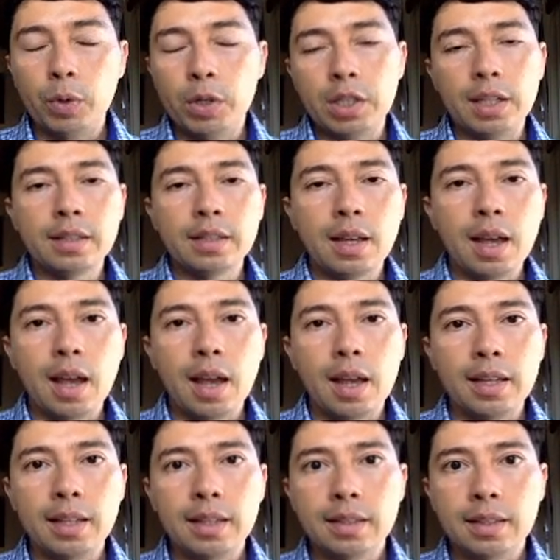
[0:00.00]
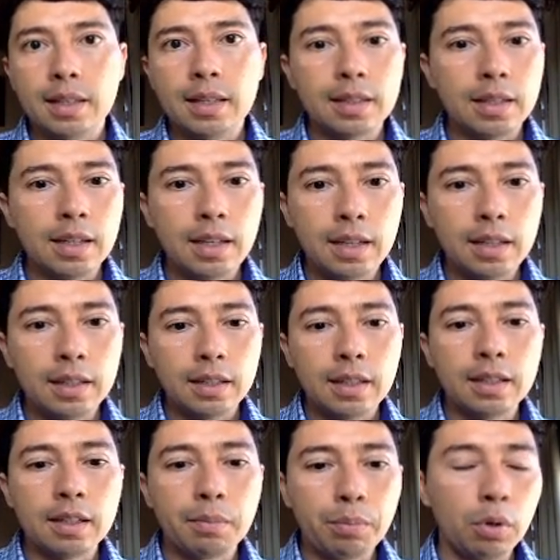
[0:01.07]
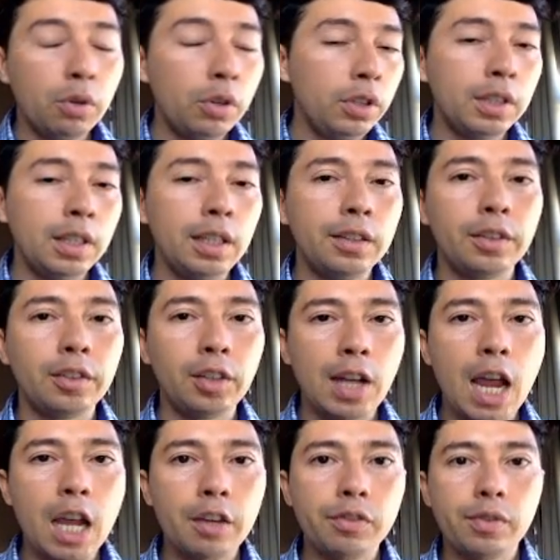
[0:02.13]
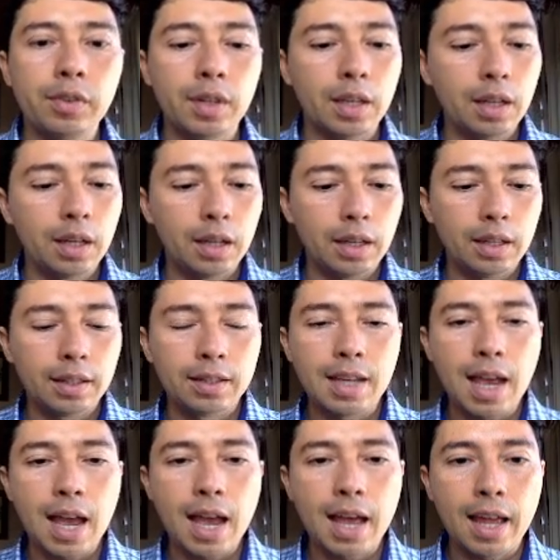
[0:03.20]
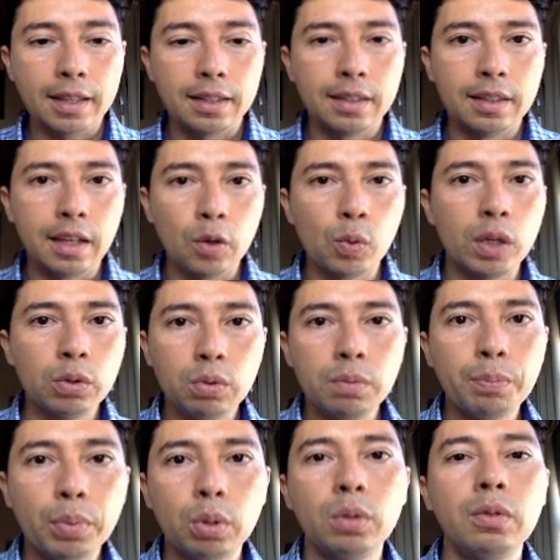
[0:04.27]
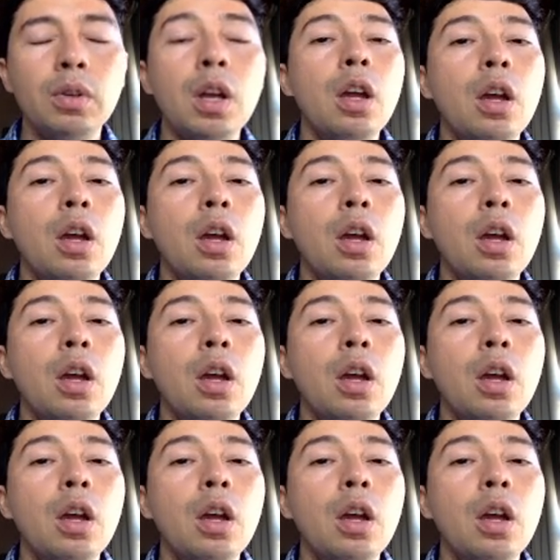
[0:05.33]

is a point in their life that they want to improve,